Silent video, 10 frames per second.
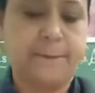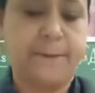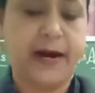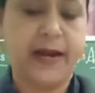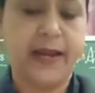
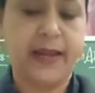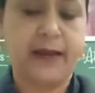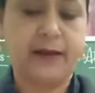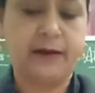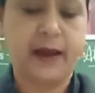by
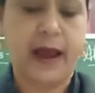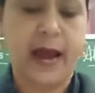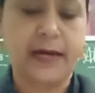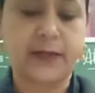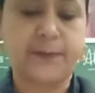air
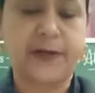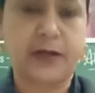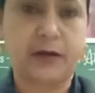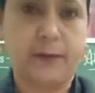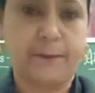at a
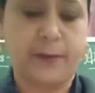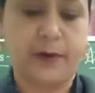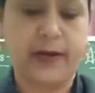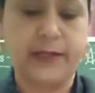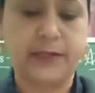particular
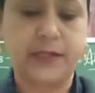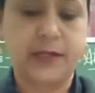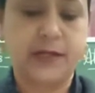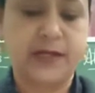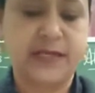point
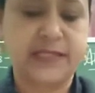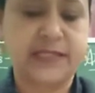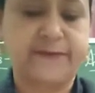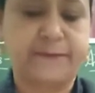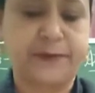is
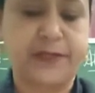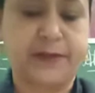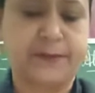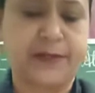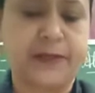
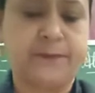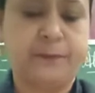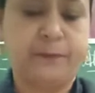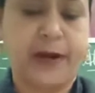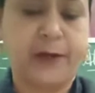determined
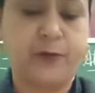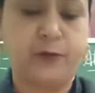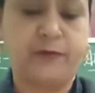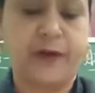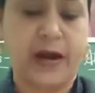by
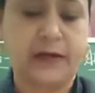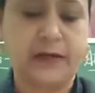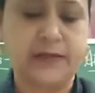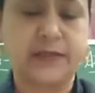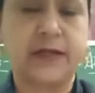two
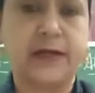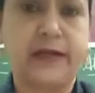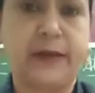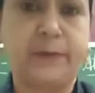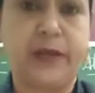factors,
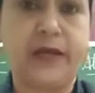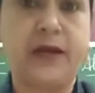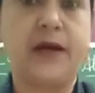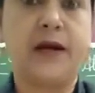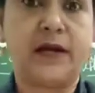
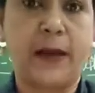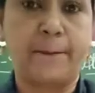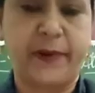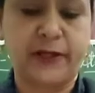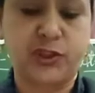namely
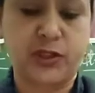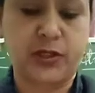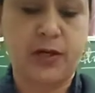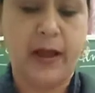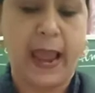
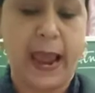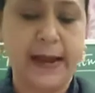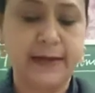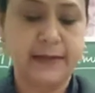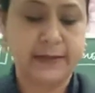temperature
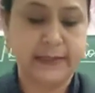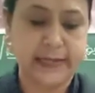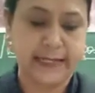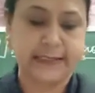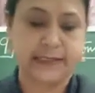and
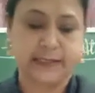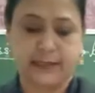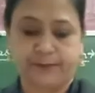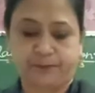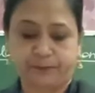density.